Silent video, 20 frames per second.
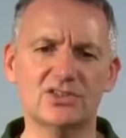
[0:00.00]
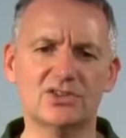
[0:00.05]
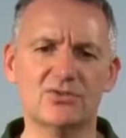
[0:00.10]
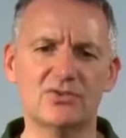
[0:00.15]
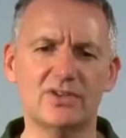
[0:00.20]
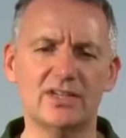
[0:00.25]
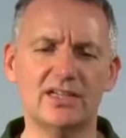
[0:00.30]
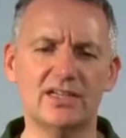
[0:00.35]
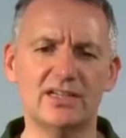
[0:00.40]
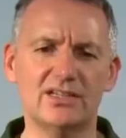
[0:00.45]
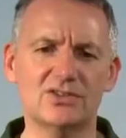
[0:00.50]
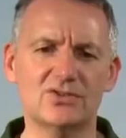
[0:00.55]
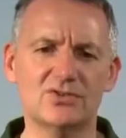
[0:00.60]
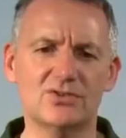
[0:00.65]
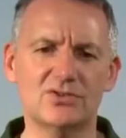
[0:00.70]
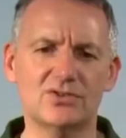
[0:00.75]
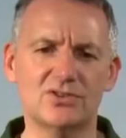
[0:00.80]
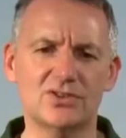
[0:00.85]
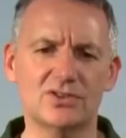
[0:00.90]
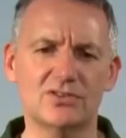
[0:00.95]
screen
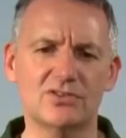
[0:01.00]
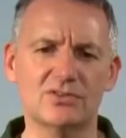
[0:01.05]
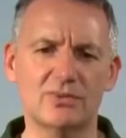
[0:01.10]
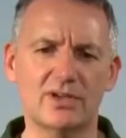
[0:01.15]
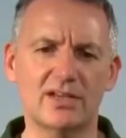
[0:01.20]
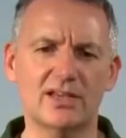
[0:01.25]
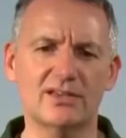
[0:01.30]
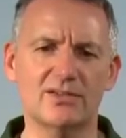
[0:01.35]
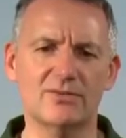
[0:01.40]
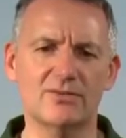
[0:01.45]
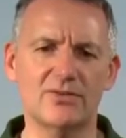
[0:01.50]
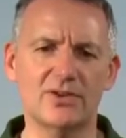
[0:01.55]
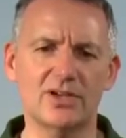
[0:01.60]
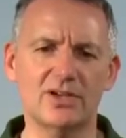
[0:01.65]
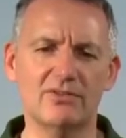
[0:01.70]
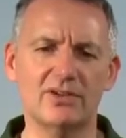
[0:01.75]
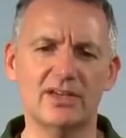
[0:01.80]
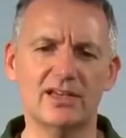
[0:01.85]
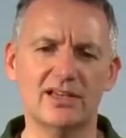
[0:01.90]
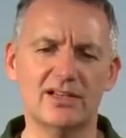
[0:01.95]
instructions when
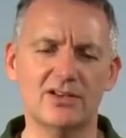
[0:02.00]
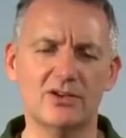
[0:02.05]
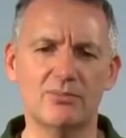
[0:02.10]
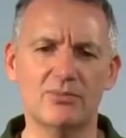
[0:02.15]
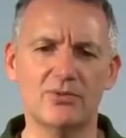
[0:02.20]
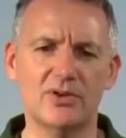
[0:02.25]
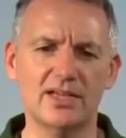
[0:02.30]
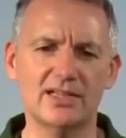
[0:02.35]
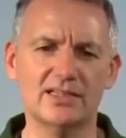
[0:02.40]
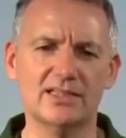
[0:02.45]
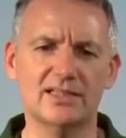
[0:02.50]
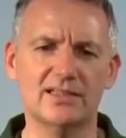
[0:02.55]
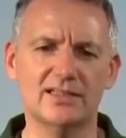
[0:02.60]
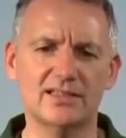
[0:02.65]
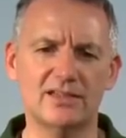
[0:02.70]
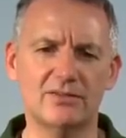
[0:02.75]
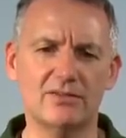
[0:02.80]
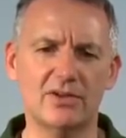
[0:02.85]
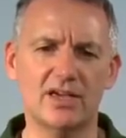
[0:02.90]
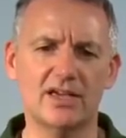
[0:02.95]
configuring and operating the
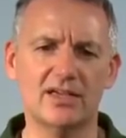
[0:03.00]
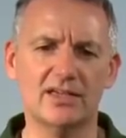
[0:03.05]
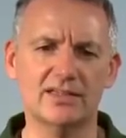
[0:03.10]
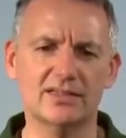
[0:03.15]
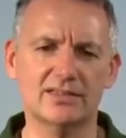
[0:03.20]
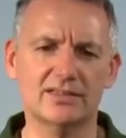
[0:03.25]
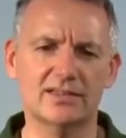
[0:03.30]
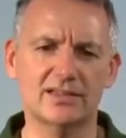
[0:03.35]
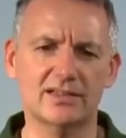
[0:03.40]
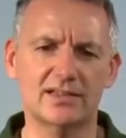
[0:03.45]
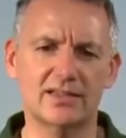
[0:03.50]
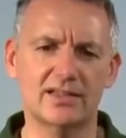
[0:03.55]
device.